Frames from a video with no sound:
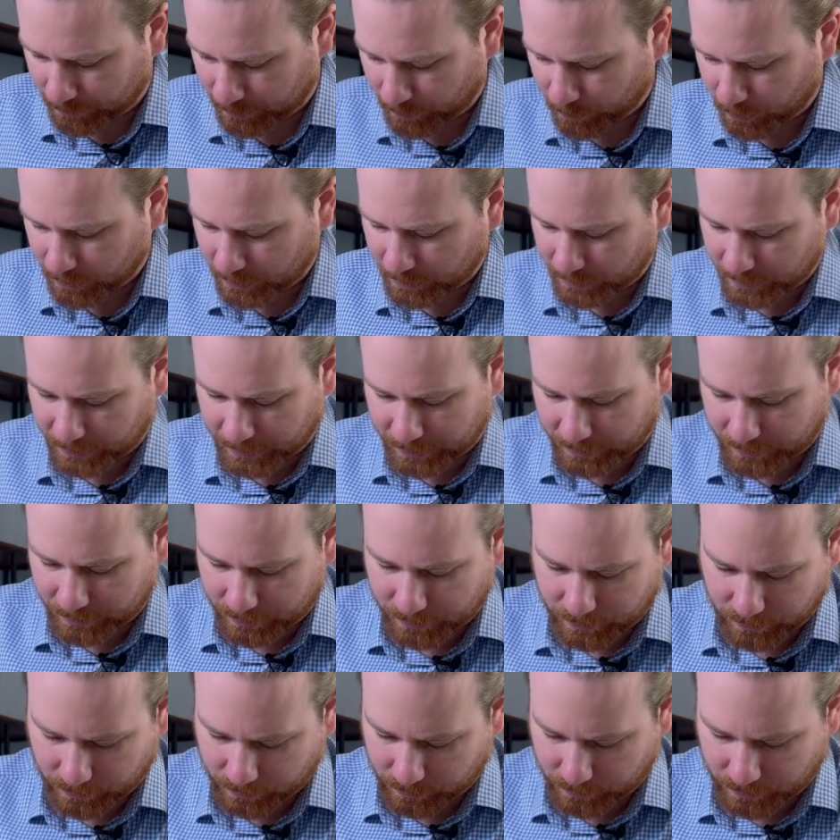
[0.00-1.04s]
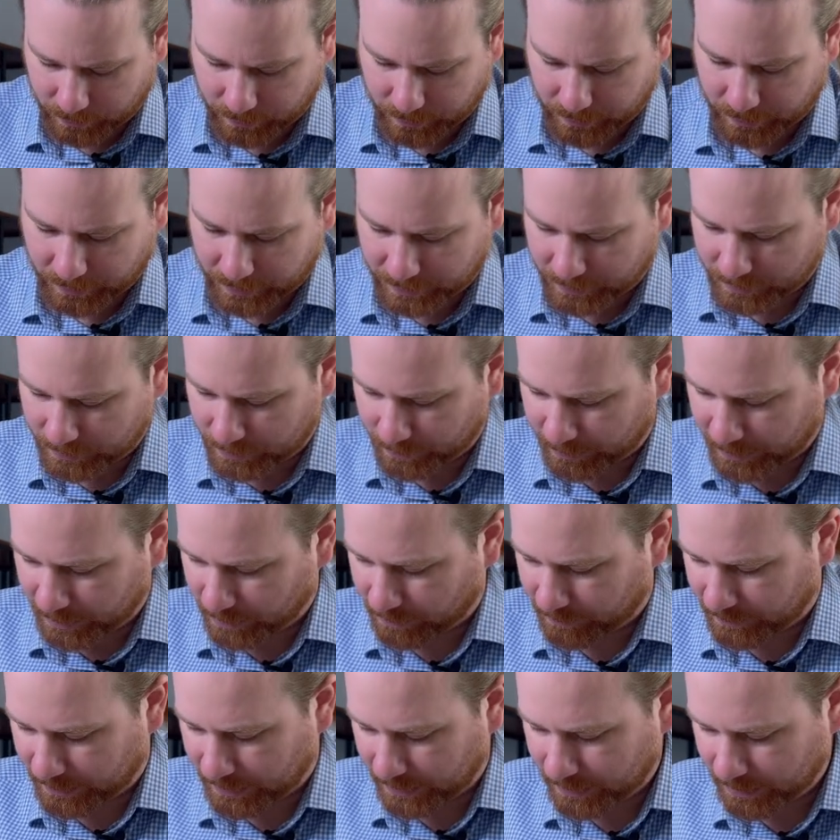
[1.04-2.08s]
we want this to be
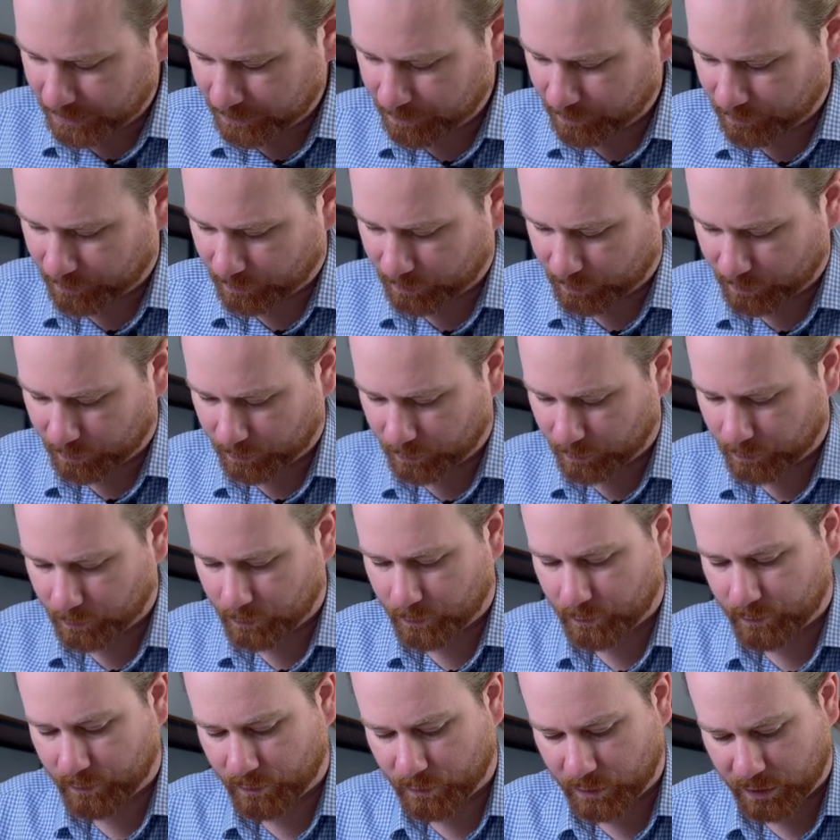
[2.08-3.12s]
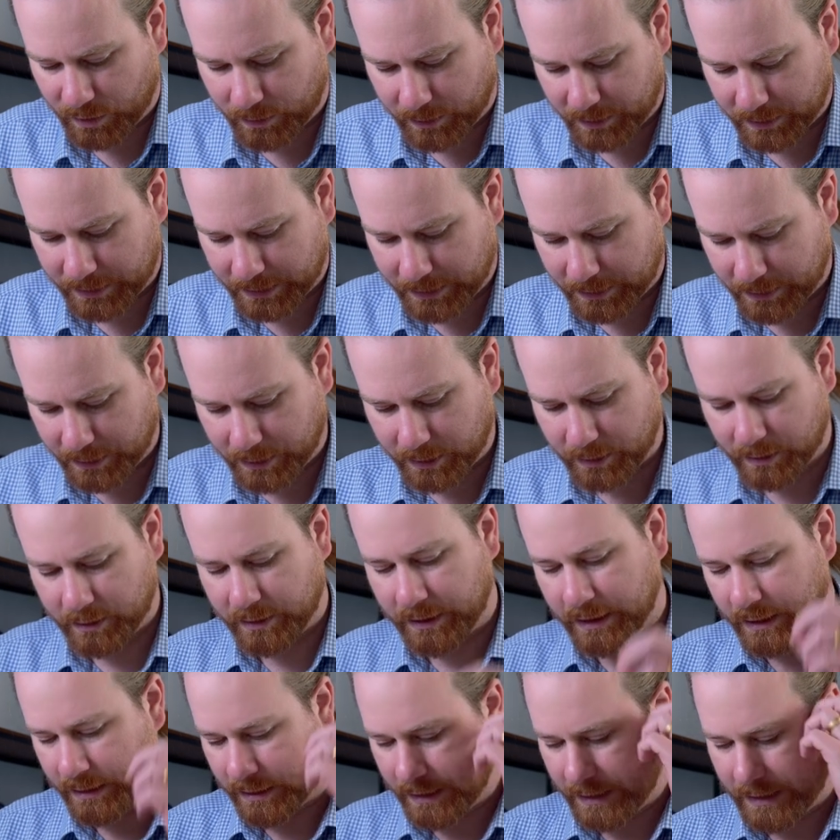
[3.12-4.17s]
over here. So it's either
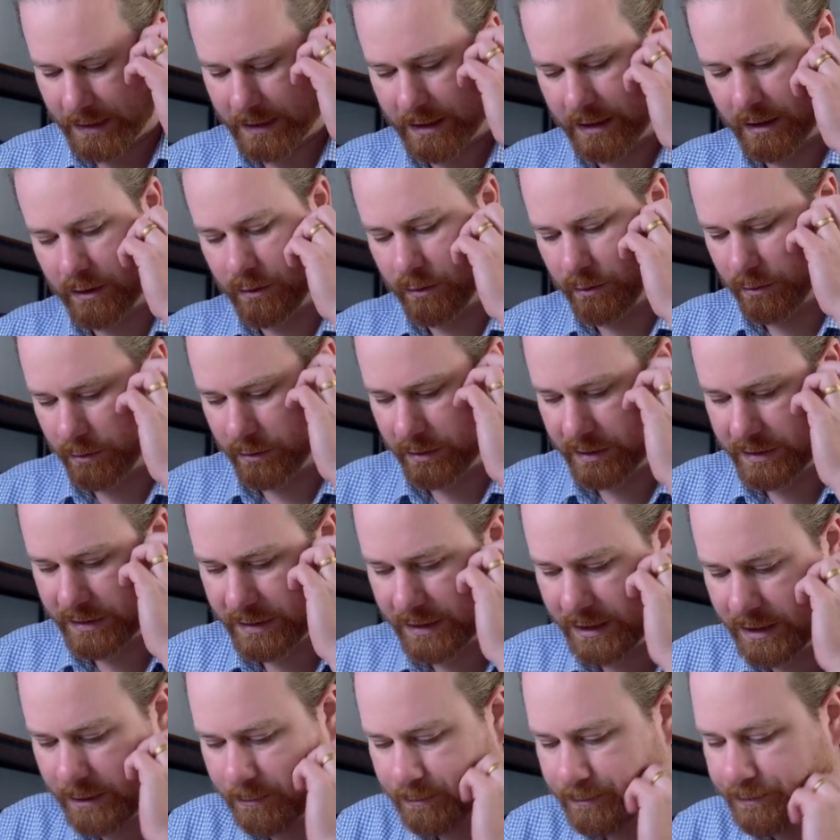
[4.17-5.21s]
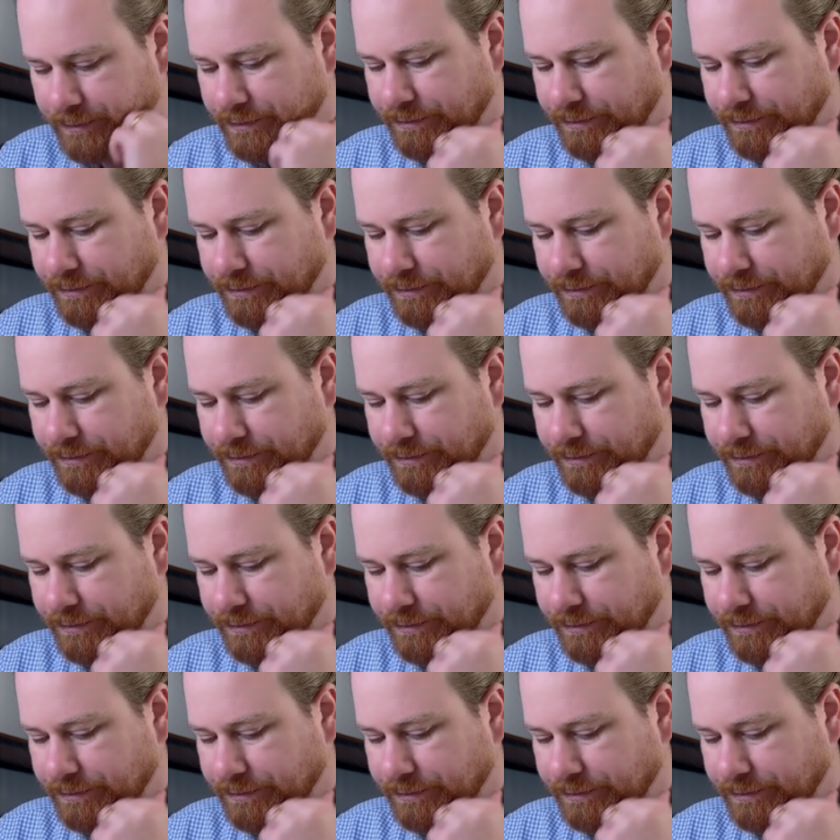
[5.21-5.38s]
A or C.